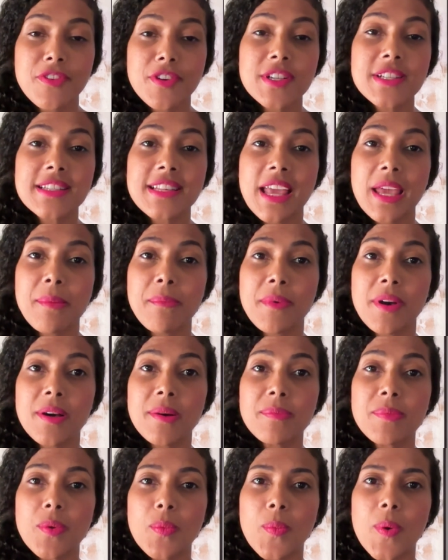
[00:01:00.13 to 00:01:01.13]
first came
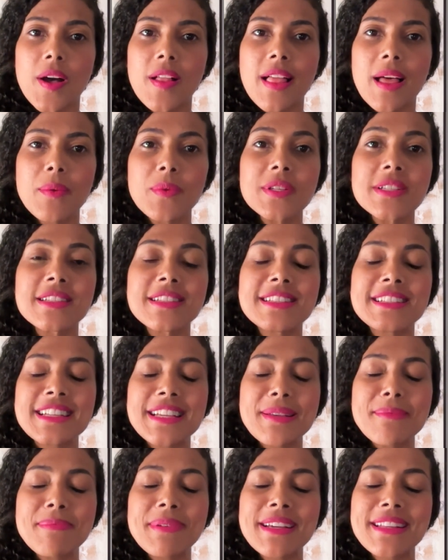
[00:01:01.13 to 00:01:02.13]
up while I was
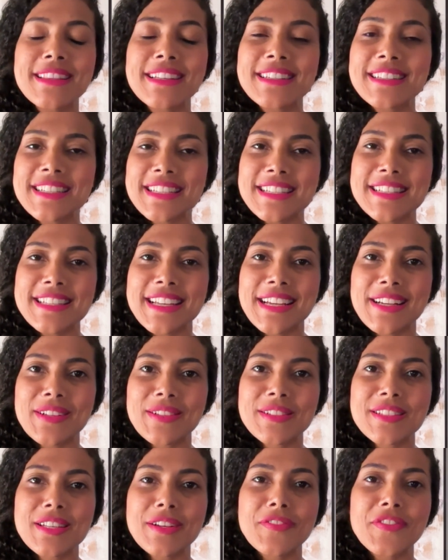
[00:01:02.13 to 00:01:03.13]
deep in the
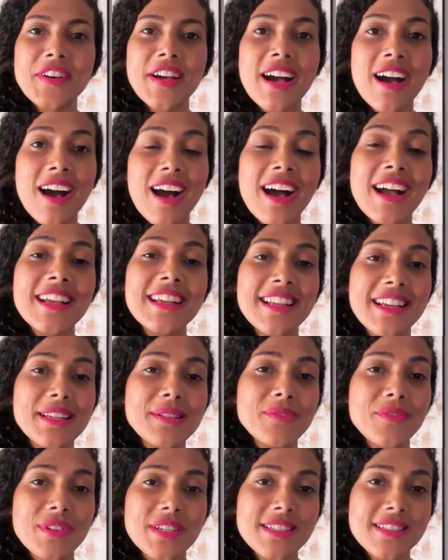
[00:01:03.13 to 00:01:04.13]
details of a
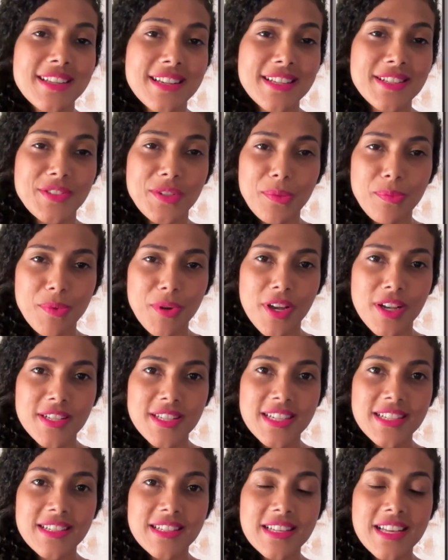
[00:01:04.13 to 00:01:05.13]
high-end residential
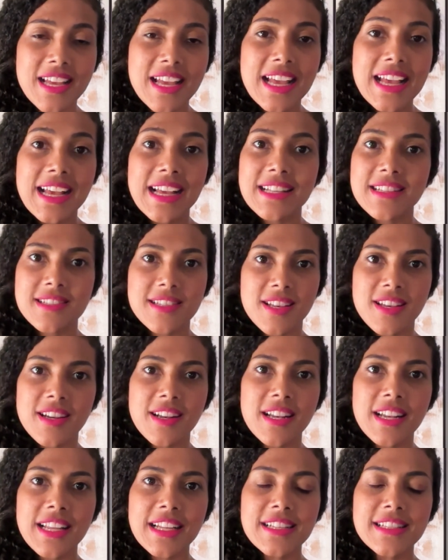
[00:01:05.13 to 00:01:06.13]
project, and
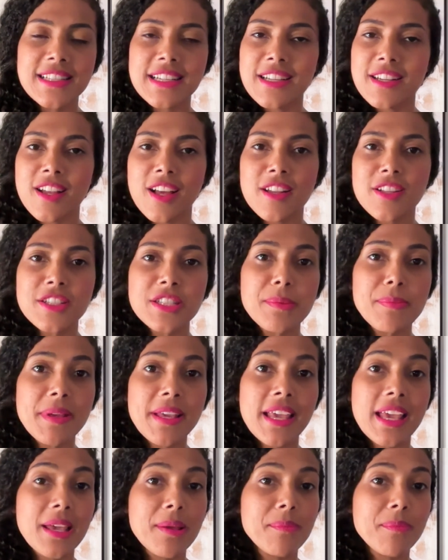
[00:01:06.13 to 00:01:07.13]
suddenly technology
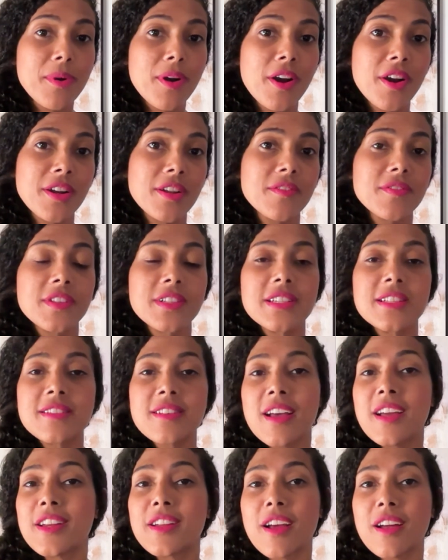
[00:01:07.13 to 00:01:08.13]
became part of the
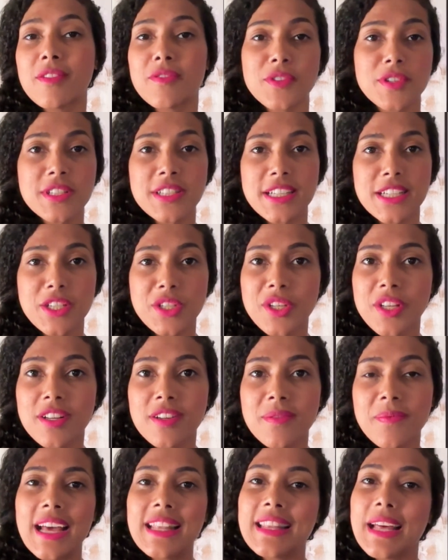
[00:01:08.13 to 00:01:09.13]
design conversation.
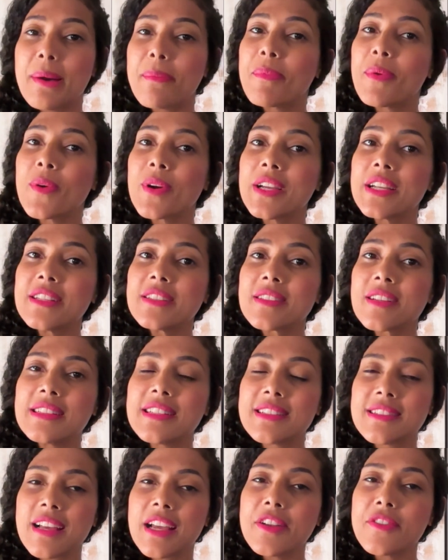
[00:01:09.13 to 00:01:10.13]
At that point,
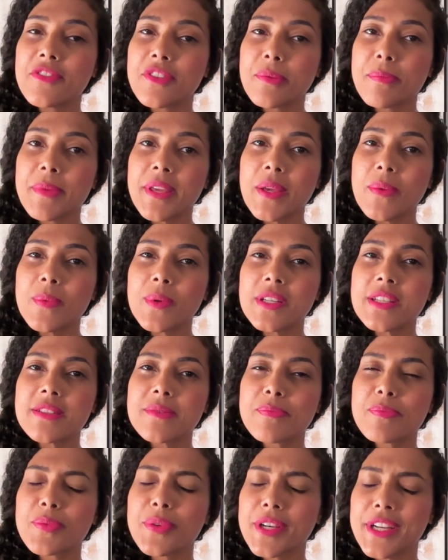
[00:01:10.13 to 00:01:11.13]
design for me was
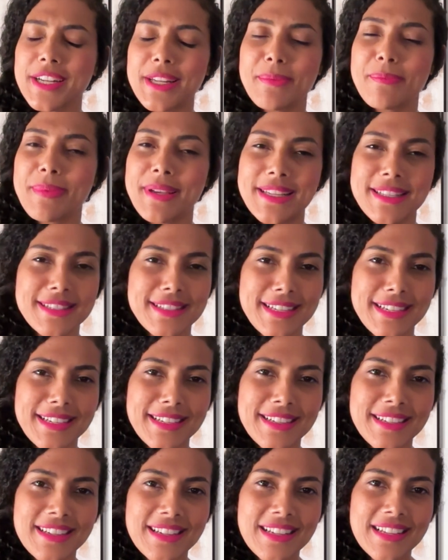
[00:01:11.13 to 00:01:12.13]
pretty
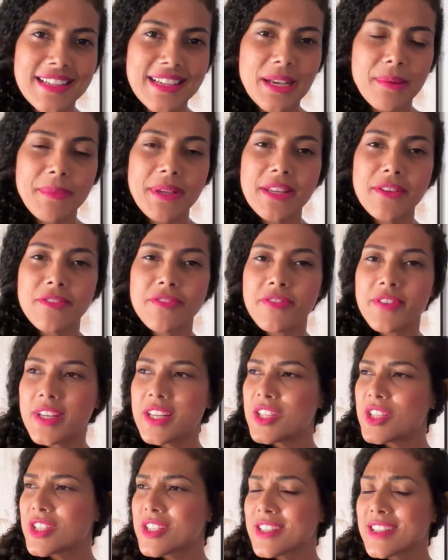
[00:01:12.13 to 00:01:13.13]
basic.
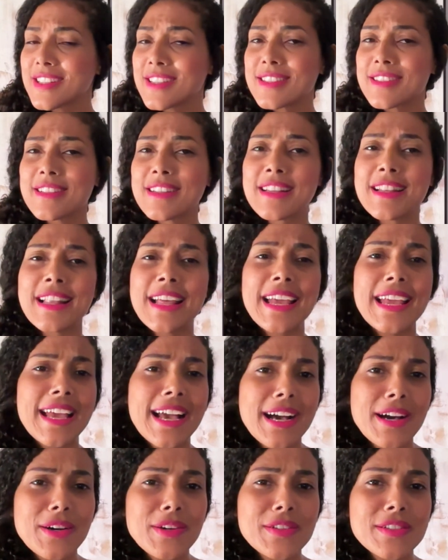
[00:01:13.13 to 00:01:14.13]
Finishes,
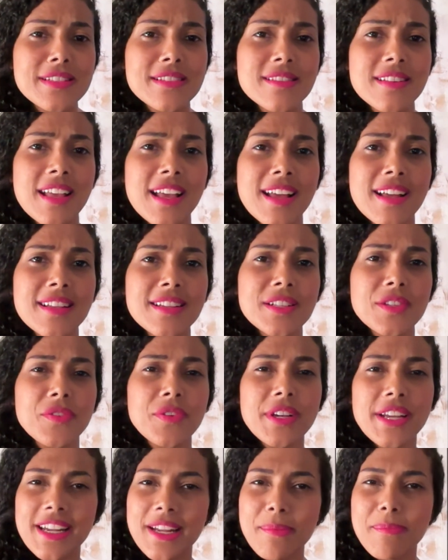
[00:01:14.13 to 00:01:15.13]
layouts, and
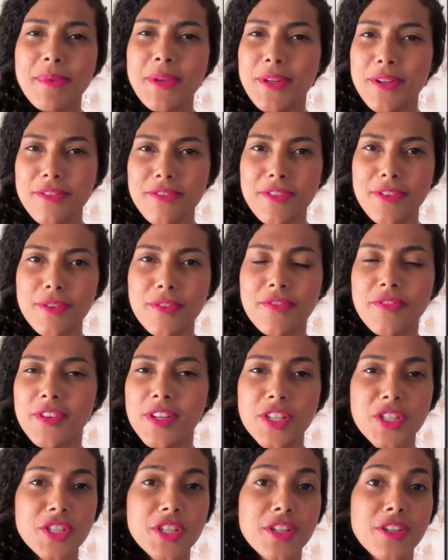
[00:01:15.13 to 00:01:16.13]
creating beautiful
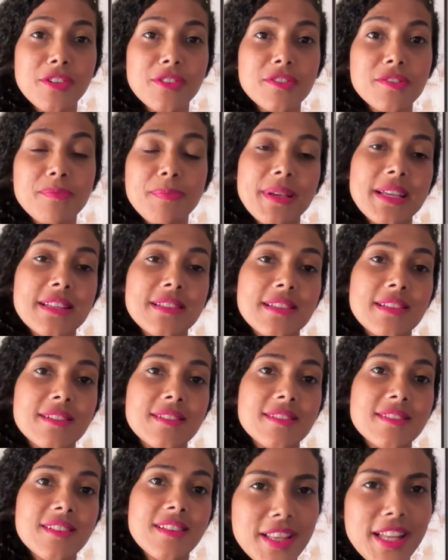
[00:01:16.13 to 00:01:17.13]
functional
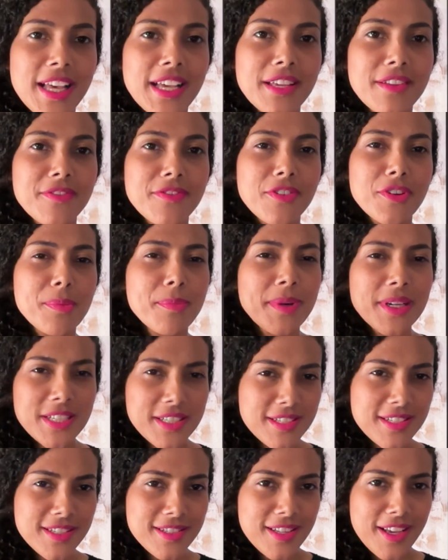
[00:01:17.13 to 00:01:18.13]
spaces. Like for much
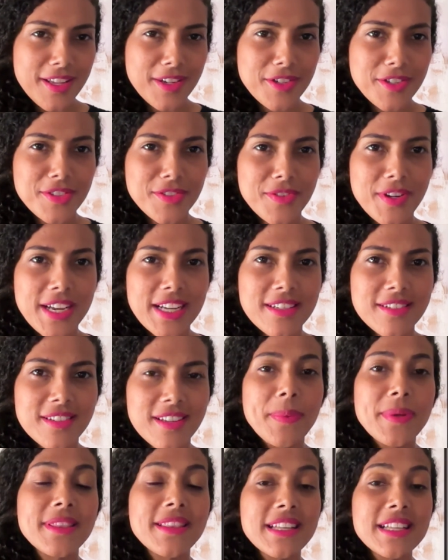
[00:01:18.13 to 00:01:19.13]
designers, right?
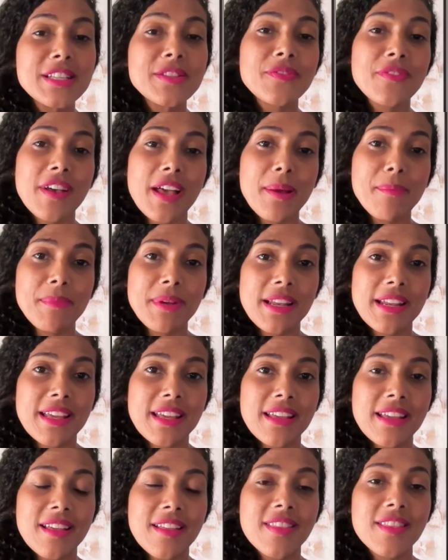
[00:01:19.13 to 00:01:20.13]
But this
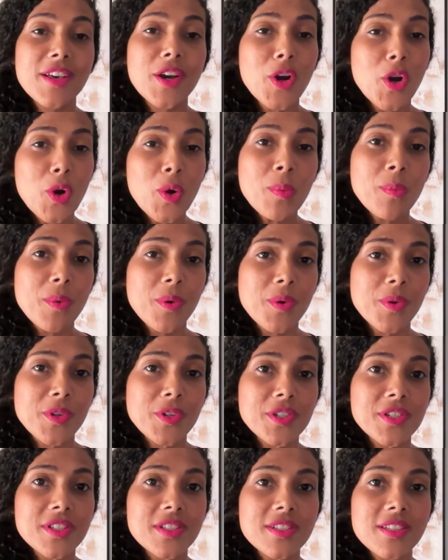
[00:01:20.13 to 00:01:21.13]
family, the
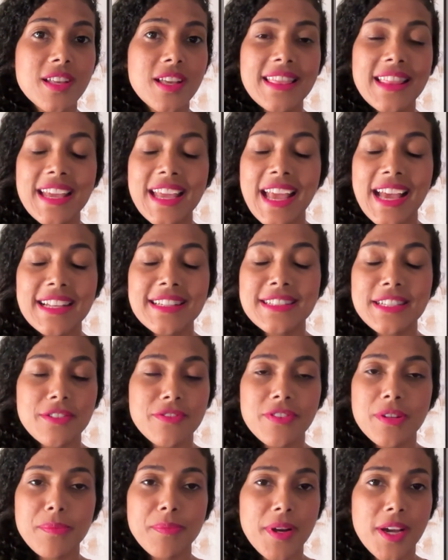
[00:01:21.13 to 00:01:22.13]
homeowners, they had
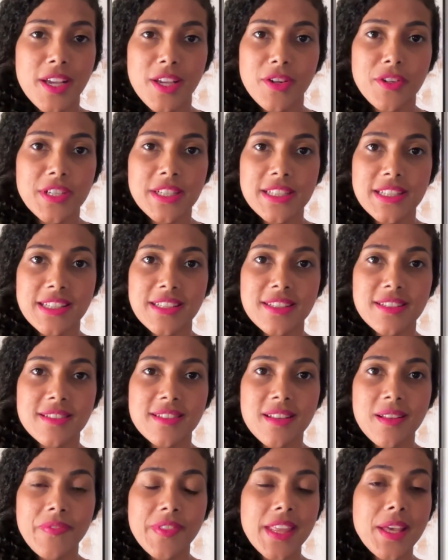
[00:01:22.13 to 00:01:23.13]
different priorities.
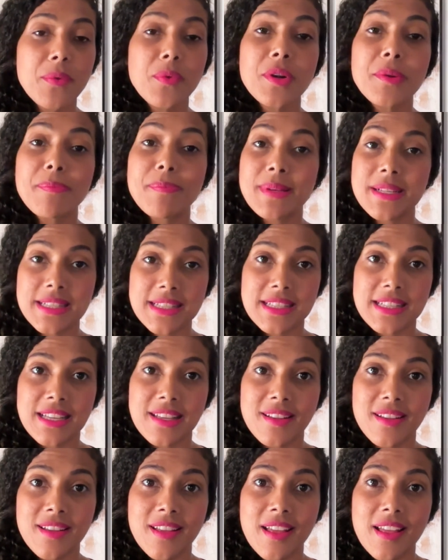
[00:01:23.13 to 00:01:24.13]
They were
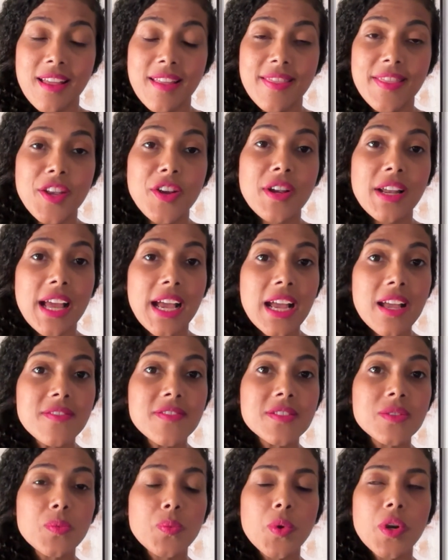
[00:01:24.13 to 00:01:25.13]
busy. Their
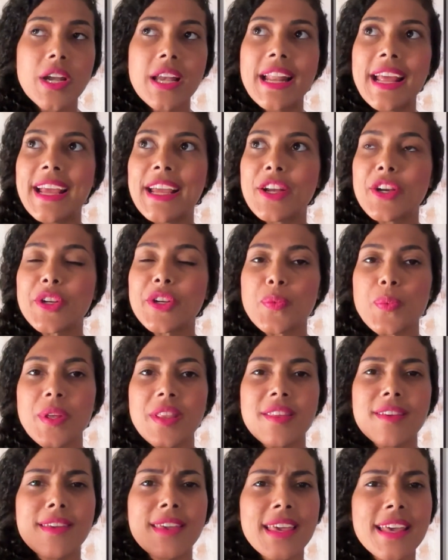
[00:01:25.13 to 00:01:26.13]
lives were layered
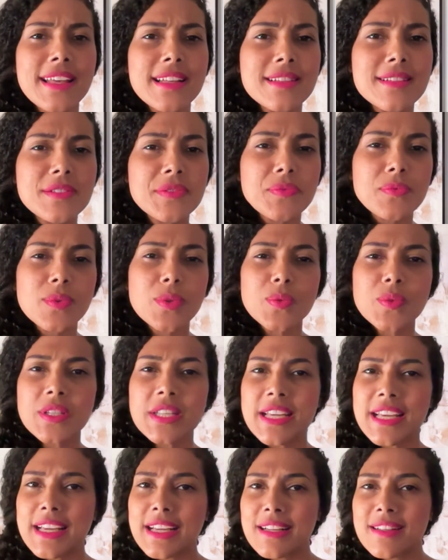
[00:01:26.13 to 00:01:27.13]
with kids,
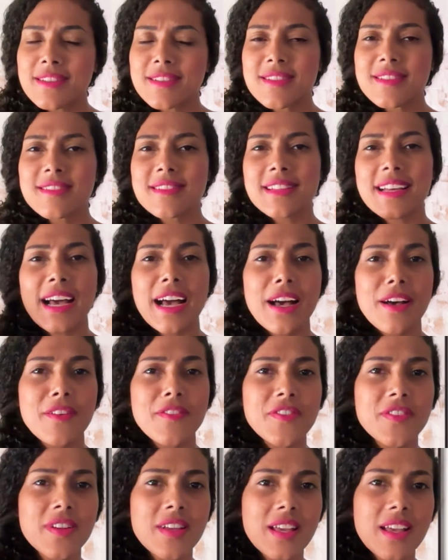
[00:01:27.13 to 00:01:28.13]
routines,
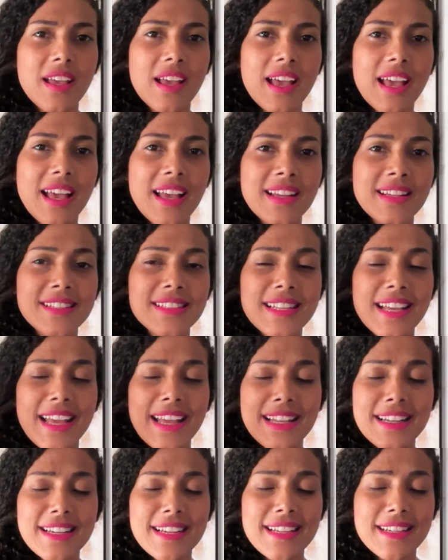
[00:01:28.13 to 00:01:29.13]
staff, and
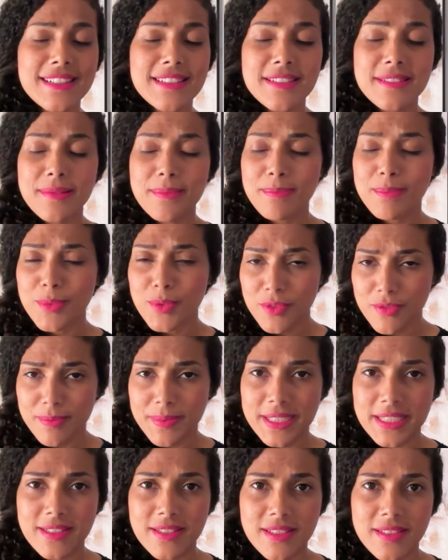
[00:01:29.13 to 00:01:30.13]
endless
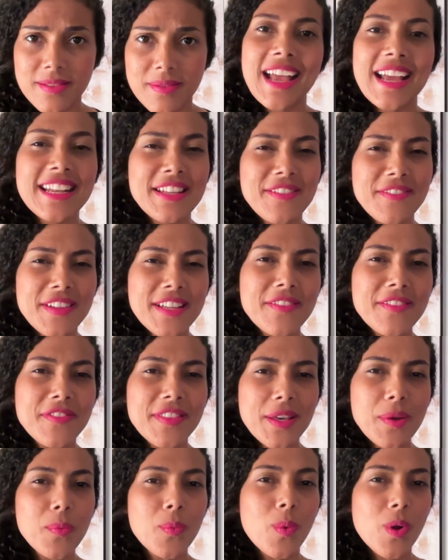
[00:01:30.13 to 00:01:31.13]
movement. And even if
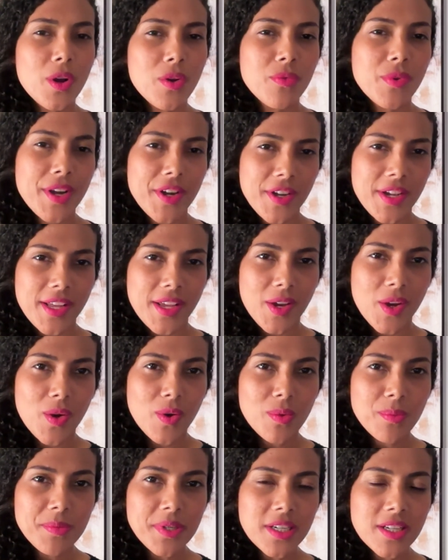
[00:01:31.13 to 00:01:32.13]
they were rarely
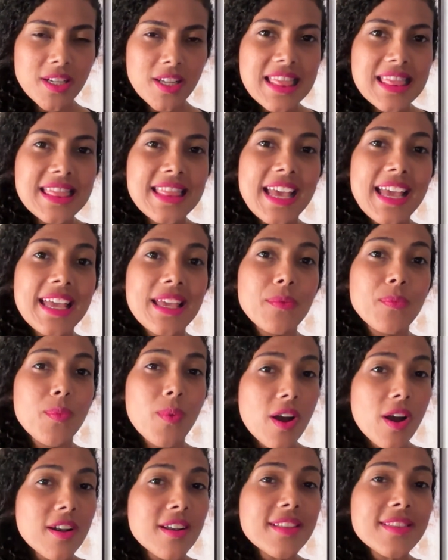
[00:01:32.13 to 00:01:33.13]
home, they
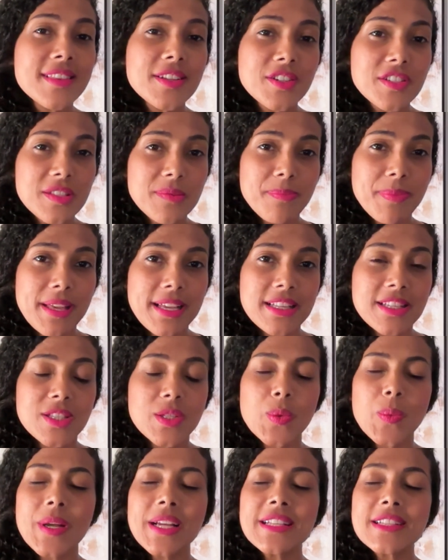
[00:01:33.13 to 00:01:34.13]
wanted their space
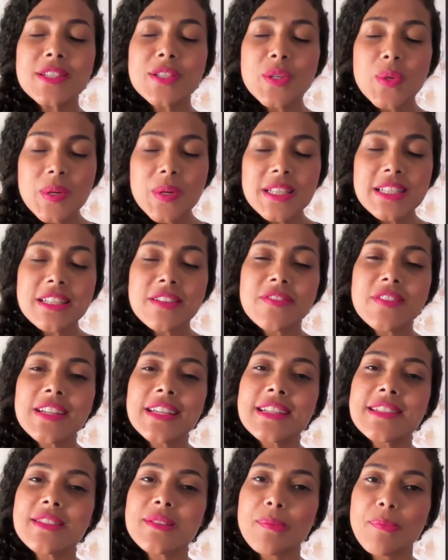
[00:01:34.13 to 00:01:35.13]
to
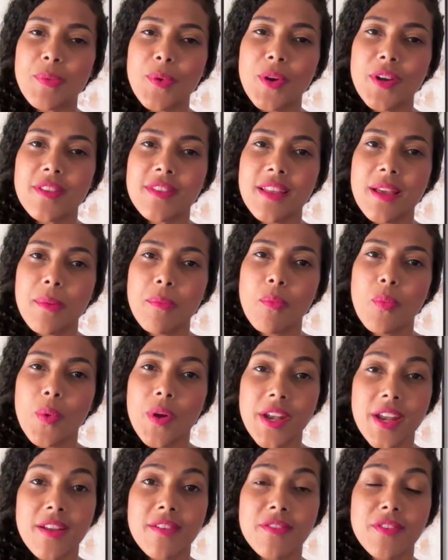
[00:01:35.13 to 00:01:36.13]
intuitively support them
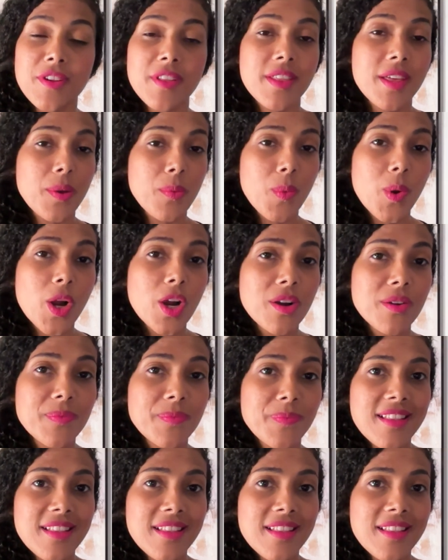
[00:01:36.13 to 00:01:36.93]
whenever they were.